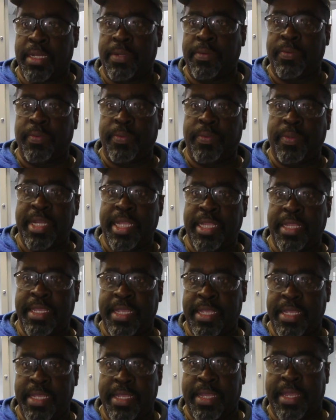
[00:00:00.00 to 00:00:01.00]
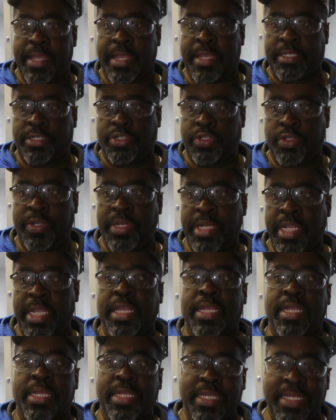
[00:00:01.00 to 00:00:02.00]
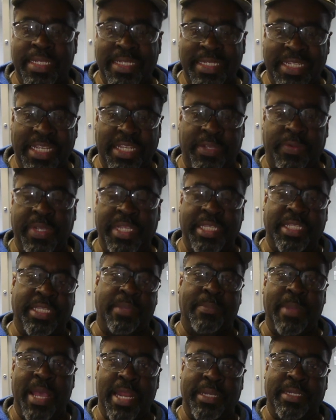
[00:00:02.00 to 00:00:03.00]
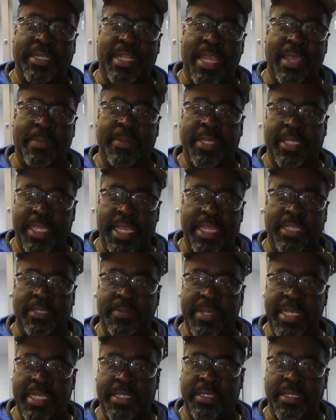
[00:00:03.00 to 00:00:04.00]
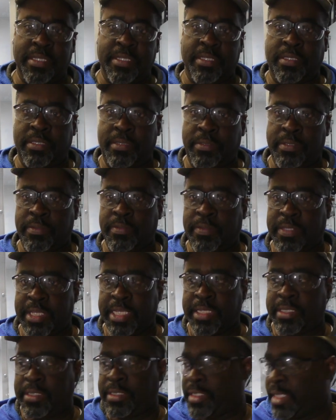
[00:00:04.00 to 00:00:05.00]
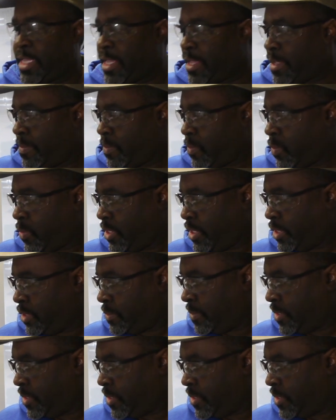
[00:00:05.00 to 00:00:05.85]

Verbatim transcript: really uh, should decrease the amount of time it takes me to do things um, with this